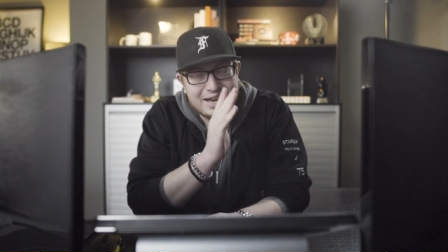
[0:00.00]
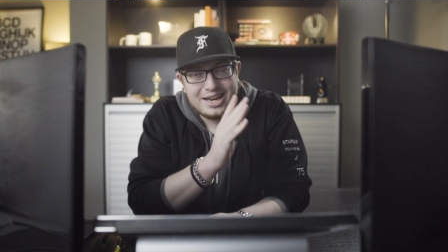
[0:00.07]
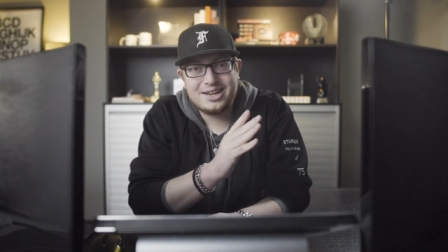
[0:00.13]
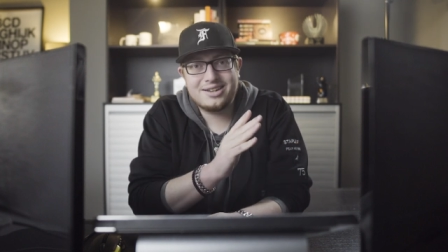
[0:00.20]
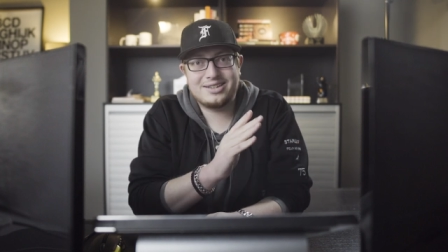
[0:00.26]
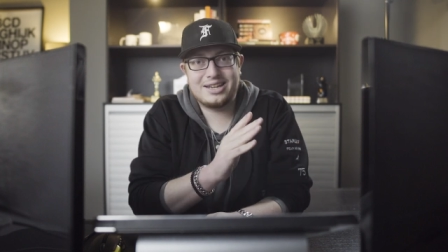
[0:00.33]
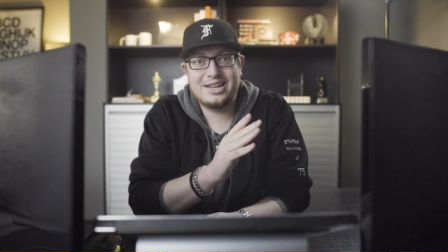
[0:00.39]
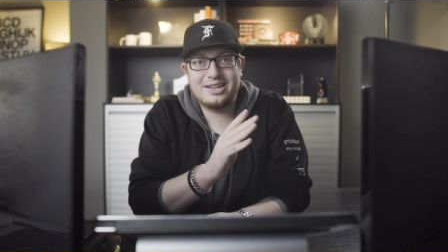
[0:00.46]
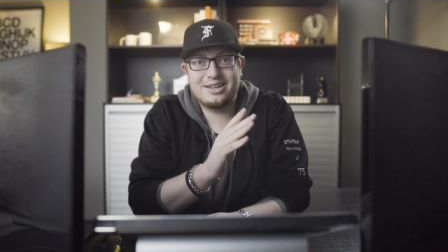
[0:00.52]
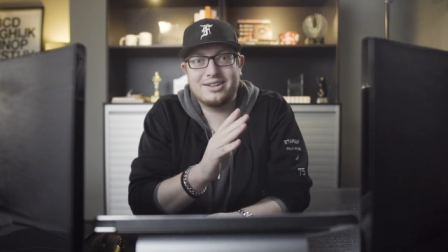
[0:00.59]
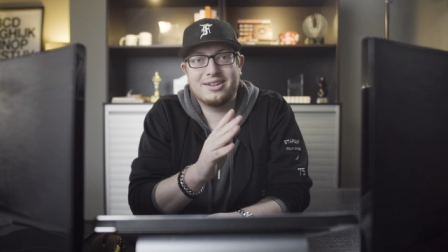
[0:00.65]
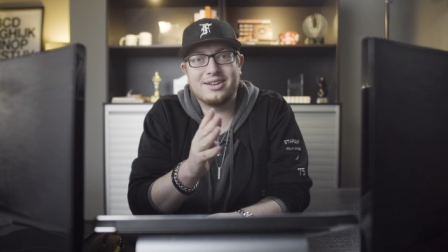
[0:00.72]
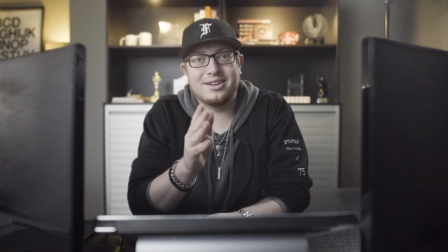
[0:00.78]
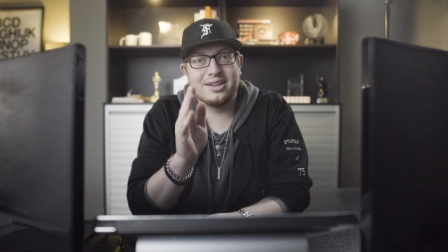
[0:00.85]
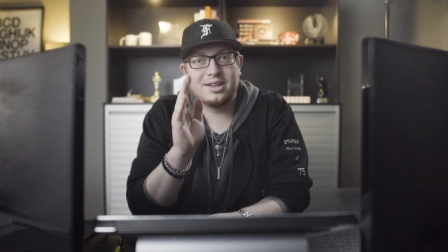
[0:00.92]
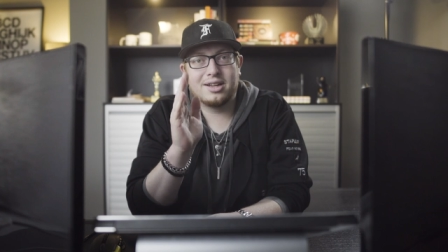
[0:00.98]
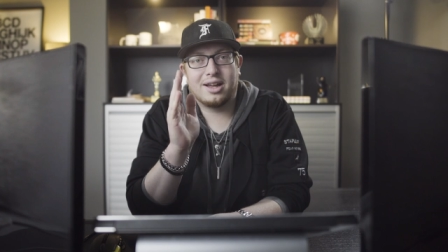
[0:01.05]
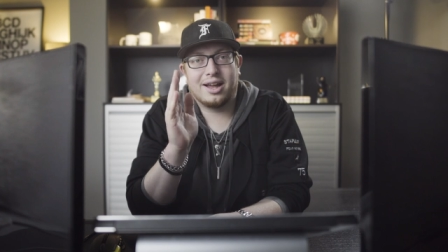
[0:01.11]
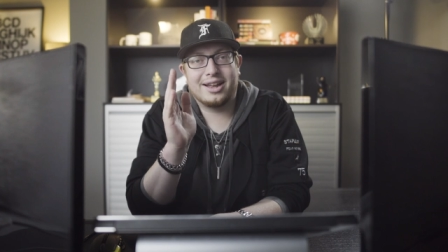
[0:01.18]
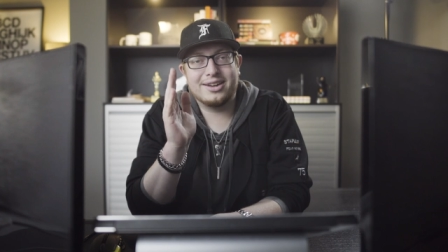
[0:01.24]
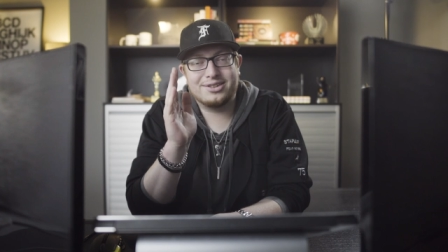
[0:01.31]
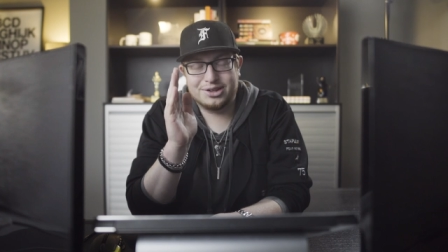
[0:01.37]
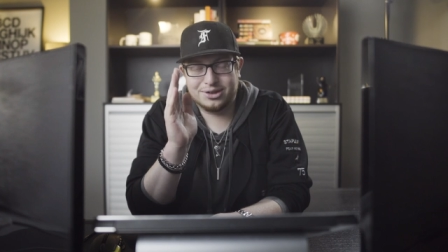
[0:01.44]
18
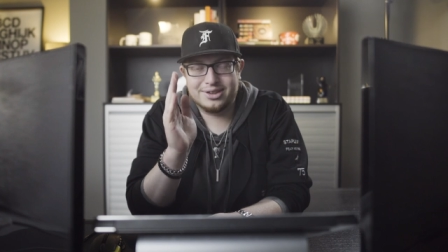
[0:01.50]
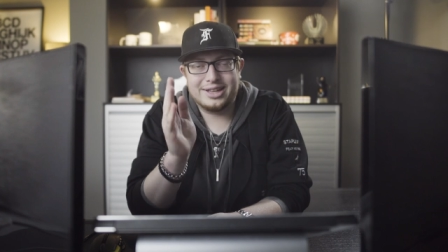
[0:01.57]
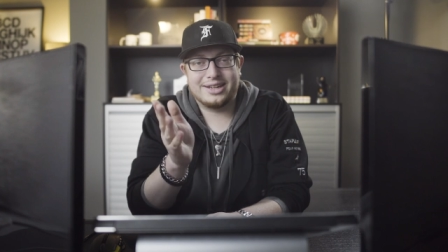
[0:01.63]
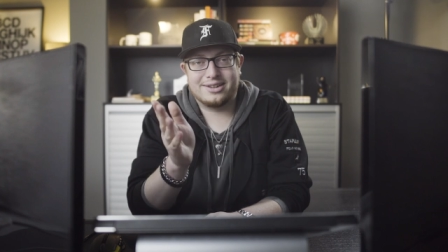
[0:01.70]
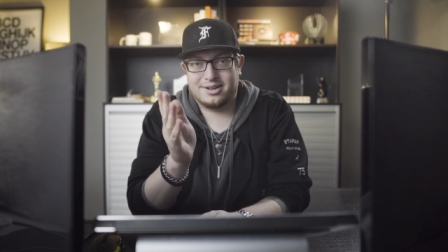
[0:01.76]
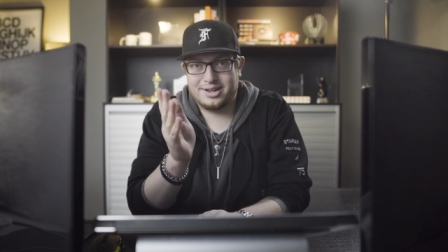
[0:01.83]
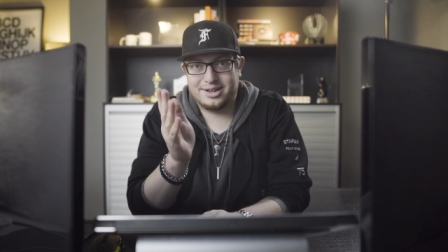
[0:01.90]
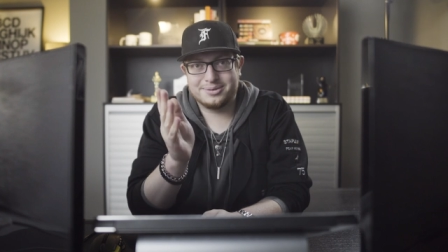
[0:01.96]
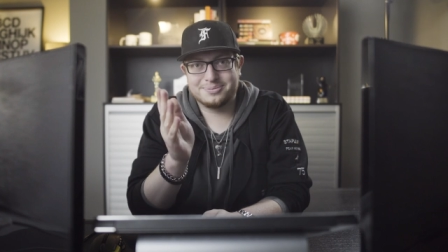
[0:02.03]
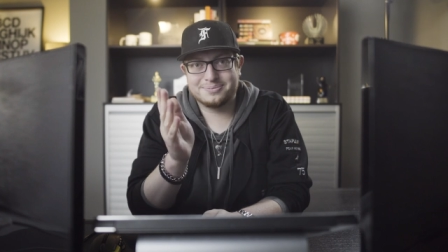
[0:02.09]
until they die.